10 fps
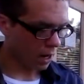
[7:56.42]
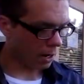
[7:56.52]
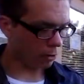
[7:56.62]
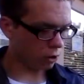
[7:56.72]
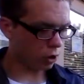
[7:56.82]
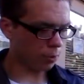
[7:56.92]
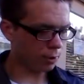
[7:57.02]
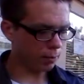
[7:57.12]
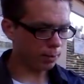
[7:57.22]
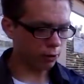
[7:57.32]
want to
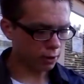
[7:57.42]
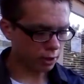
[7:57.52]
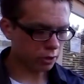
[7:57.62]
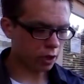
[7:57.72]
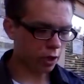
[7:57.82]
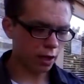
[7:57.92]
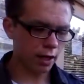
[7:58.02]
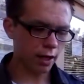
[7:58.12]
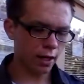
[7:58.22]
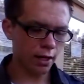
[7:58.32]
open up my own restaurant,
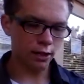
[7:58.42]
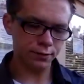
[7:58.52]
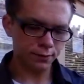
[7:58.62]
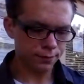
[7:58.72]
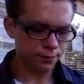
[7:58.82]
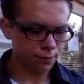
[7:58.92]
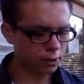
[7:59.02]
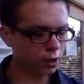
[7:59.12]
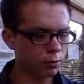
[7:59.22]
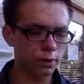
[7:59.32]
and if,
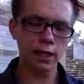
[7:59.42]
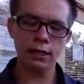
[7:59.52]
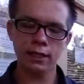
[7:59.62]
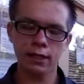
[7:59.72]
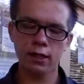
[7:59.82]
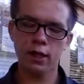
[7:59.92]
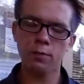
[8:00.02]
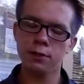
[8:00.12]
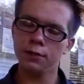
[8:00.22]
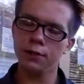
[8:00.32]
you know, when that day
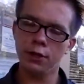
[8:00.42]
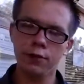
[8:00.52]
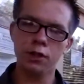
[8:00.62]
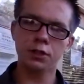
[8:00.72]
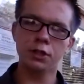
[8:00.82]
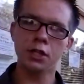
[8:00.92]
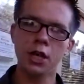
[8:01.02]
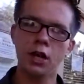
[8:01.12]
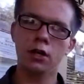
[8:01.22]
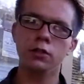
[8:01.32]
comes, if you're a foster
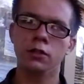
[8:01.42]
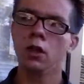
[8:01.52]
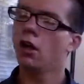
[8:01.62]
child,